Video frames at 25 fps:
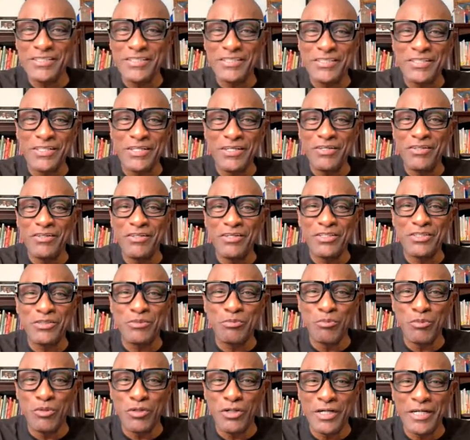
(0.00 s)
to see you
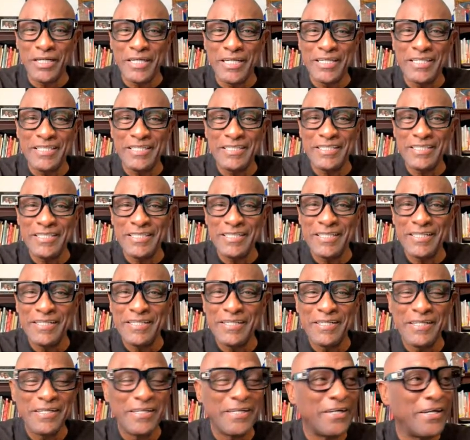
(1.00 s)
this morning
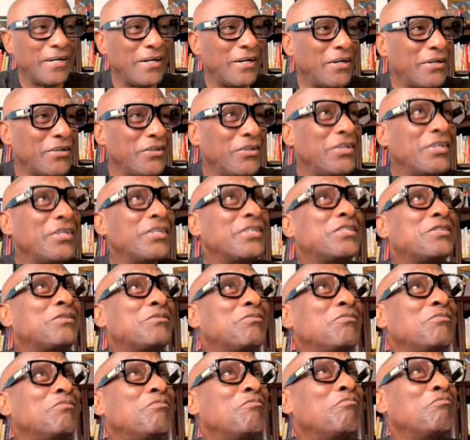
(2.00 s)
on
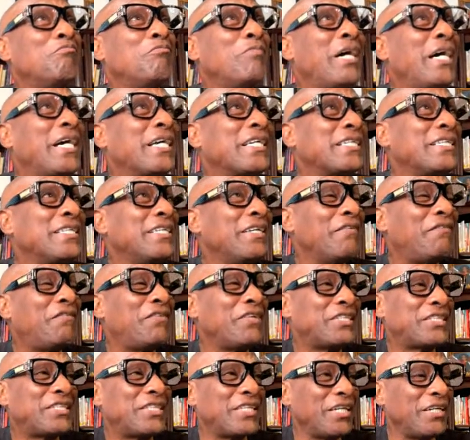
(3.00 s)
this
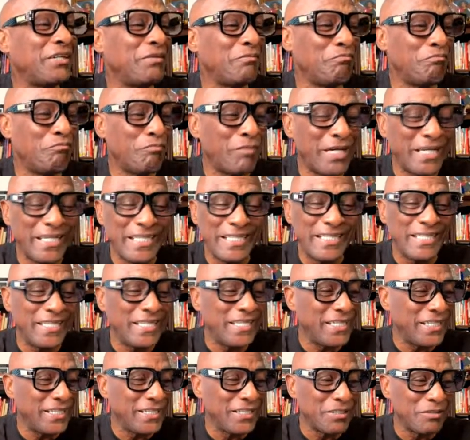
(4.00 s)
magnificent
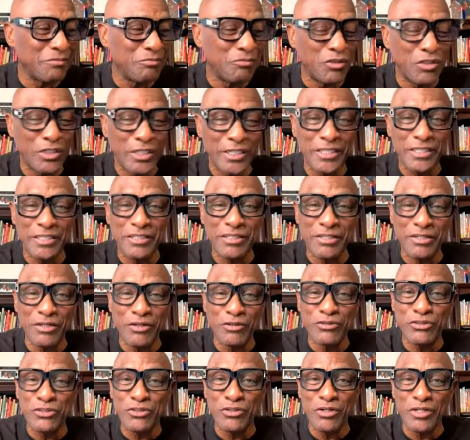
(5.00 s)
Monday. Good morning to
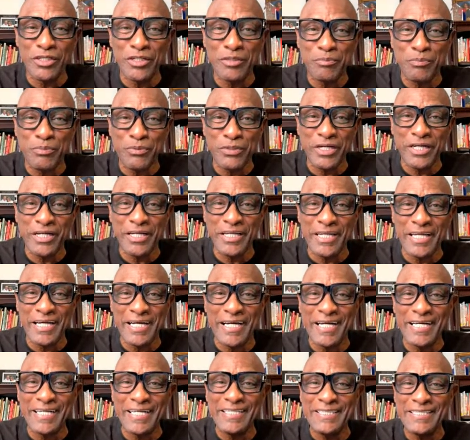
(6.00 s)
those who are on the prayer
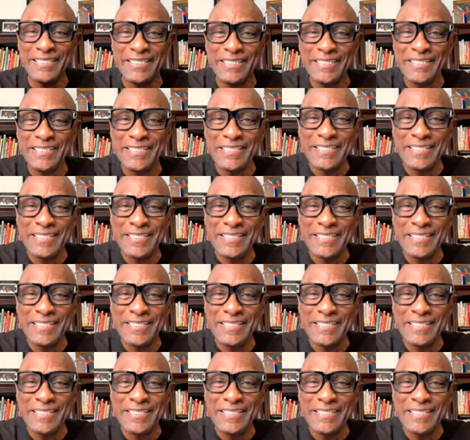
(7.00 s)
line.